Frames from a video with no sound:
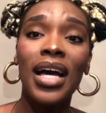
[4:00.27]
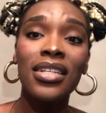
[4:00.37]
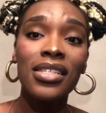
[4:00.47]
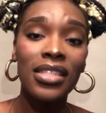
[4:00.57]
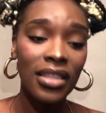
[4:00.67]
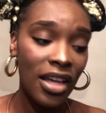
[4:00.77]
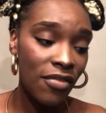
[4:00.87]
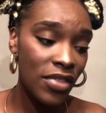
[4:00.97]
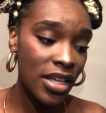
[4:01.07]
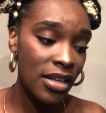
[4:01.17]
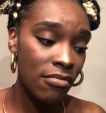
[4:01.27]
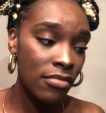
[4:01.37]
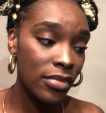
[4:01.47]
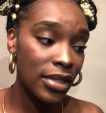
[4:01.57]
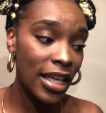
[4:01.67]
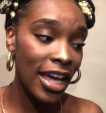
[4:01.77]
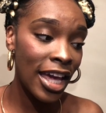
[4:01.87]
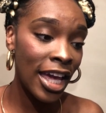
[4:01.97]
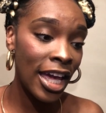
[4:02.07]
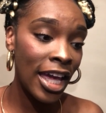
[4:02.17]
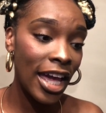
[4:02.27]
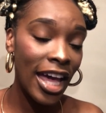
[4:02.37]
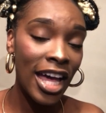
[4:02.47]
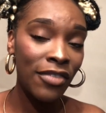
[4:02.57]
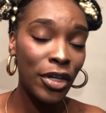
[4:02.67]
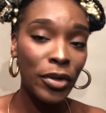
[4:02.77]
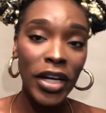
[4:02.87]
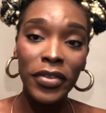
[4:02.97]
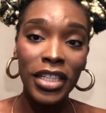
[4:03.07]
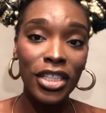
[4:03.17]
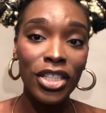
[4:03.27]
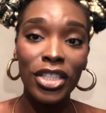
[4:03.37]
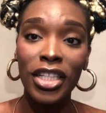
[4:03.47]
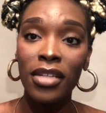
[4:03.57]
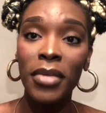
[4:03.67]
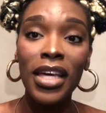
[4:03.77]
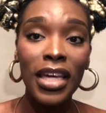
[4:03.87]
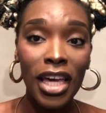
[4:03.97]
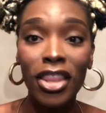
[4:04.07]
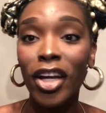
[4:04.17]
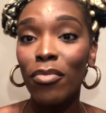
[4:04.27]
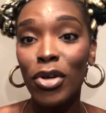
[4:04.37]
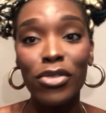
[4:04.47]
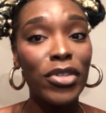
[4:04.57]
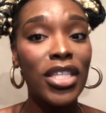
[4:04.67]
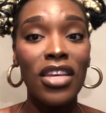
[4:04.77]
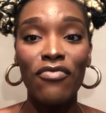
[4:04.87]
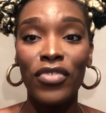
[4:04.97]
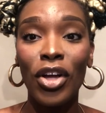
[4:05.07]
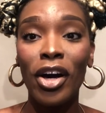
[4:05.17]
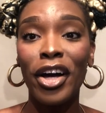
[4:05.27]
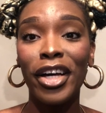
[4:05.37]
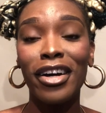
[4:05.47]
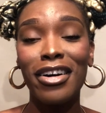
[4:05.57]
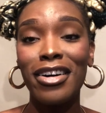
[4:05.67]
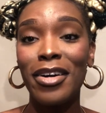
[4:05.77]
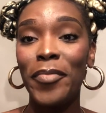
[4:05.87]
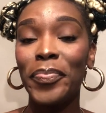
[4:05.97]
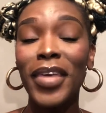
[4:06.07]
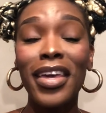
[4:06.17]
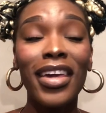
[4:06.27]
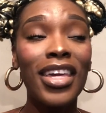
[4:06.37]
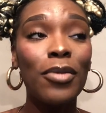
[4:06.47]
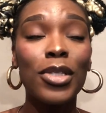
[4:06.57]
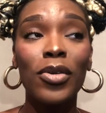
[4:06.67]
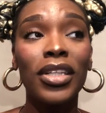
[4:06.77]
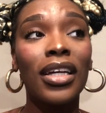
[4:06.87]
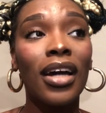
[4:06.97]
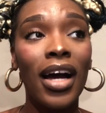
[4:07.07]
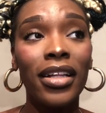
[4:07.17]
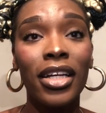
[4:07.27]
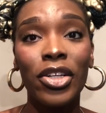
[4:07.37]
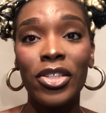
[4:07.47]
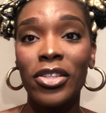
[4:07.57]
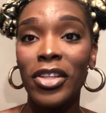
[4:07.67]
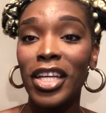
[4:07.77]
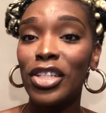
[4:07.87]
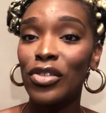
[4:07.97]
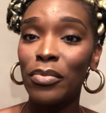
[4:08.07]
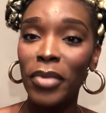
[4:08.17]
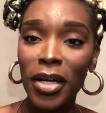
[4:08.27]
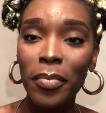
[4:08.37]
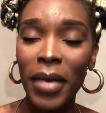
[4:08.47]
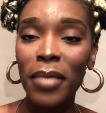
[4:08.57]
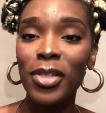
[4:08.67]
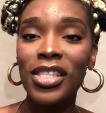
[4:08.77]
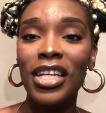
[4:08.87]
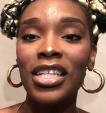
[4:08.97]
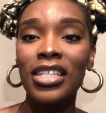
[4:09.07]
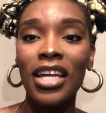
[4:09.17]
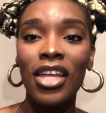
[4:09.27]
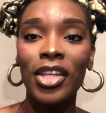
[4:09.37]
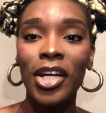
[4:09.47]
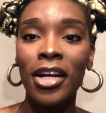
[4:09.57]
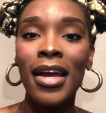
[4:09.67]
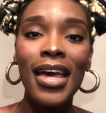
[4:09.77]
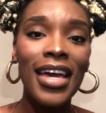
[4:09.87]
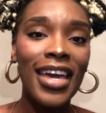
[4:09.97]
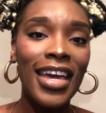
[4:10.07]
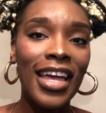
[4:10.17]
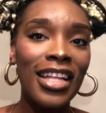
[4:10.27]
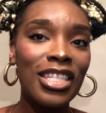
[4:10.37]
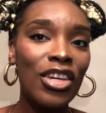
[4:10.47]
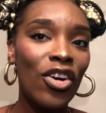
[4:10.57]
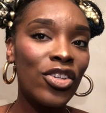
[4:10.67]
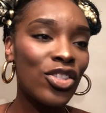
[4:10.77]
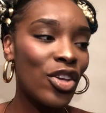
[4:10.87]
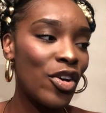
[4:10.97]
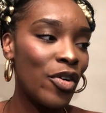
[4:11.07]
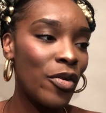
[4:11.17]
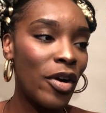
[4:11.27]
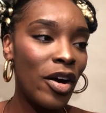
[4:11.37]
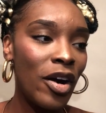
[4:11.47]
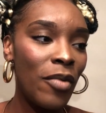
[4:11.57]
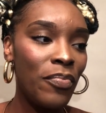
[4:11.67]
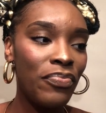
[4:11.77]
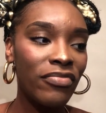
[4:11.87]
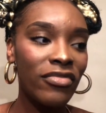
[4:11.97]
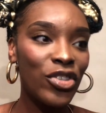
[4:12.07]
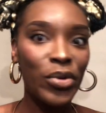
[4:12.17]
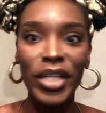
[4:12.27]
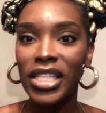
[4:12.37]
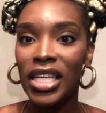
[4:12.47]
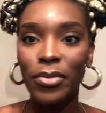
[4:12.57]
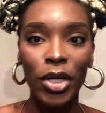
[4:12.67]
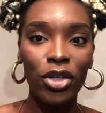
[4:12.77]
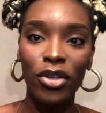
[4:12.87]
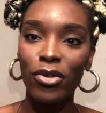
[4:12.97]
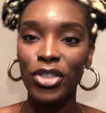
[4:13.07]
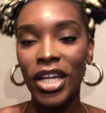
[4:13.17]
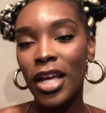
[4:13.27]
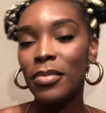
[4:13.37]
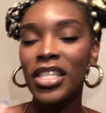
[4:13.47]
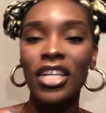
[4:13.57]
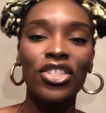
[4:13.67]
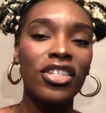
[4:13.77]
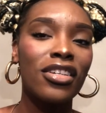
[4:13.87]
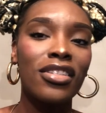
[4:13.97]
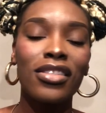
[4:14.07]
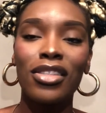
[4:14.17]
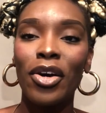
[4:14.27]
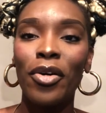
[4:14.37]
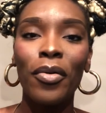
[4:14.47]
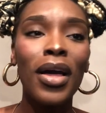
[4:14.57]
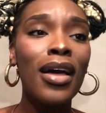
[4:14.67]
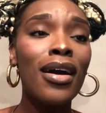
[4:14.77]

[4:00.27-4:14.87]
I just love them. They have a great relationship. In their most recent vlog, he was going to get highlighters so they could do Bible study together, and he also joins in with her little jam session. So